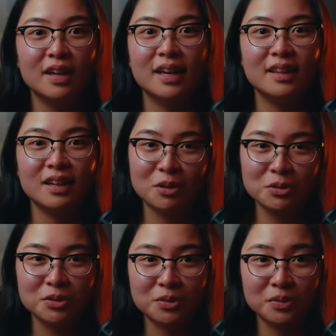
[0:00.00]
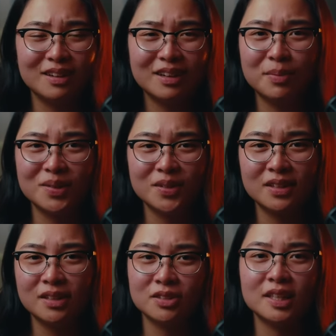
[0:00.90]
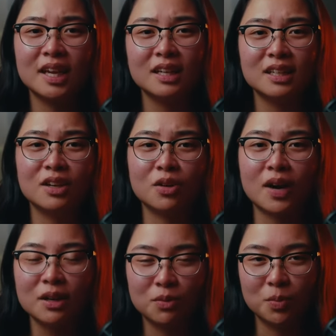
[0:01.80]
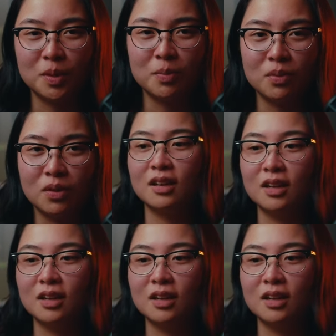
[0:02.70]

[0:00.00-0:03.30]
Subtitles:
And then also, above all else, getting to interact with people.